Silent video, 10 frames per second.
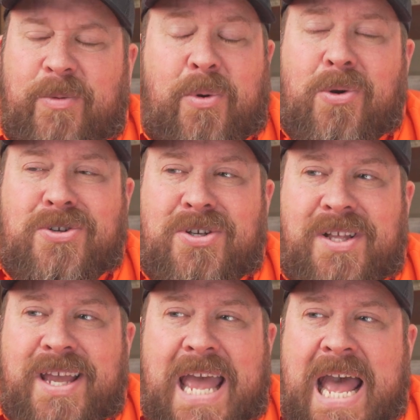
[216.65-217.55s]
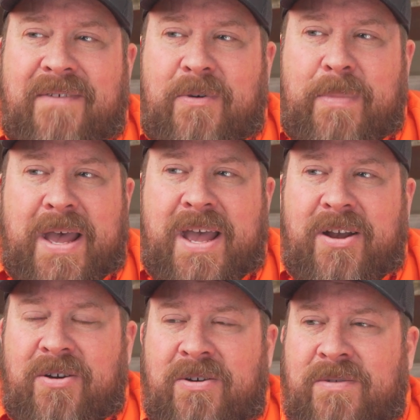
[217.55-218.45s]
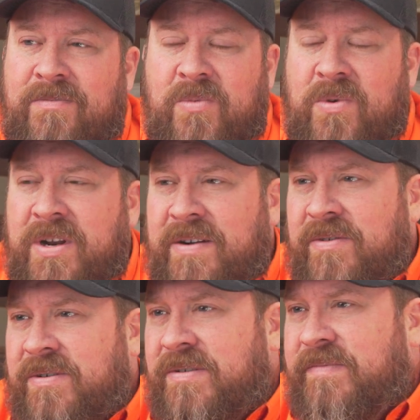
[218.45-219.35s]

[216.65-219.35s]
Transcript: proportionally half a bag or whatever.